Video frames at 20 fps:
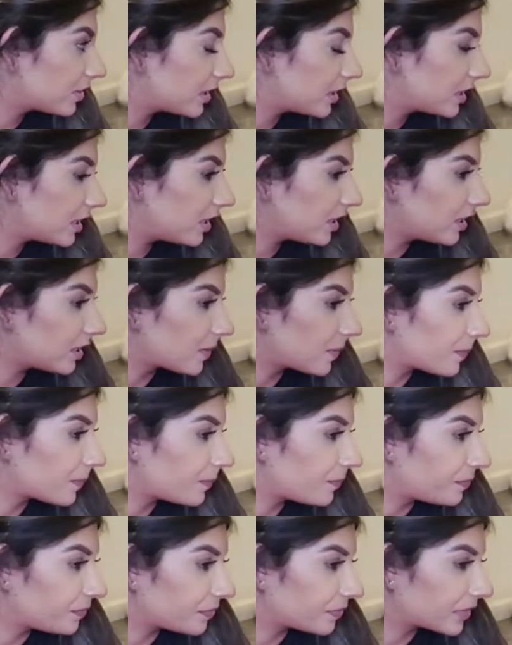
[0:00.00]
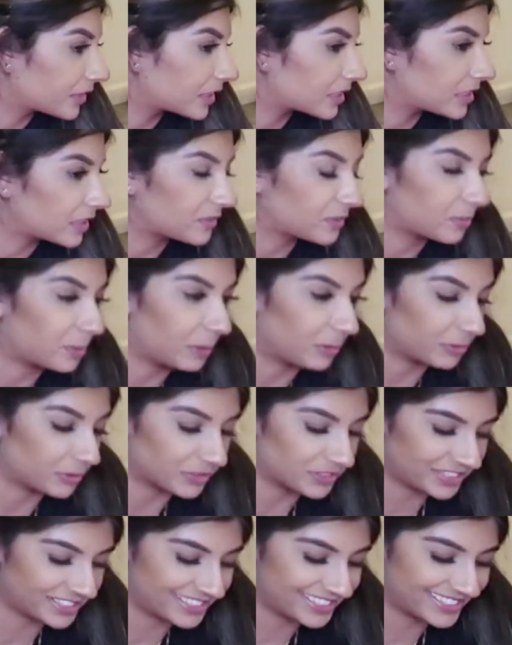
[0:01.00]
really good. Except for purple.